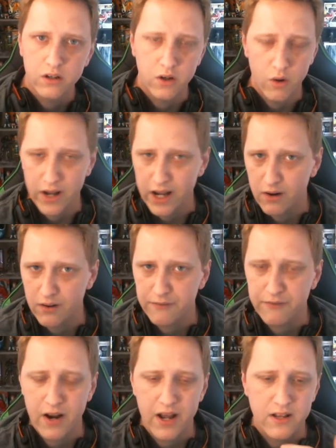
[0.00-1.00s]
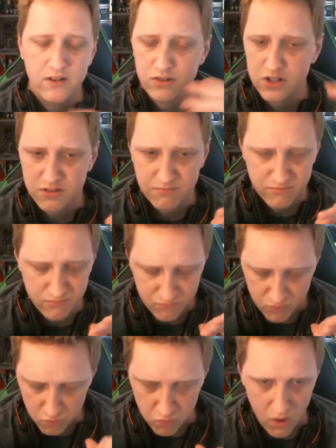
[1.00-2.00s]
go hang out with friends, or just
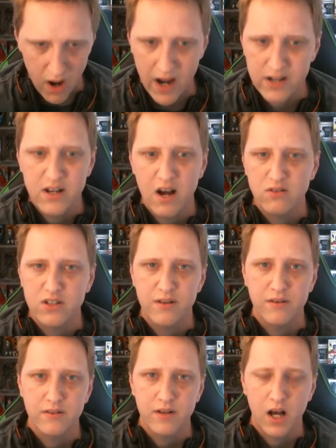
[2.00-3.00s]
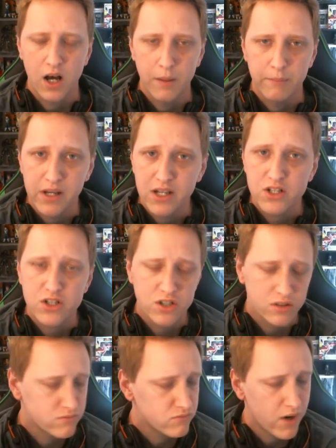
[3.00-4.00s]
ride down to the beach
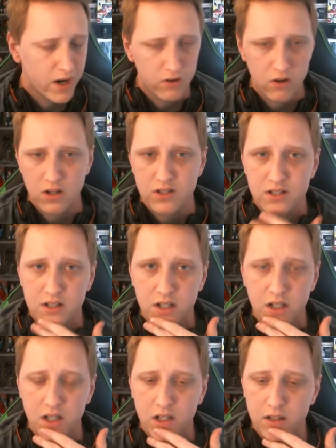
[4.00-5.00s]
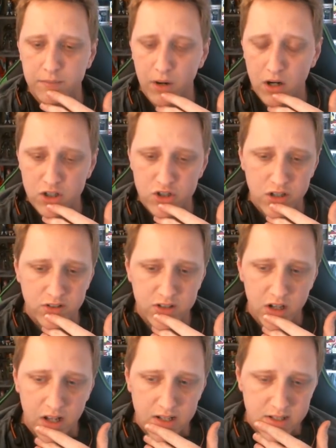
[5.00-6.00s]
and ride across the park trails and
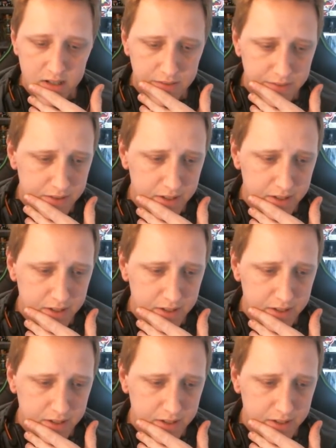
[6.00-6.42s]
all that stuff.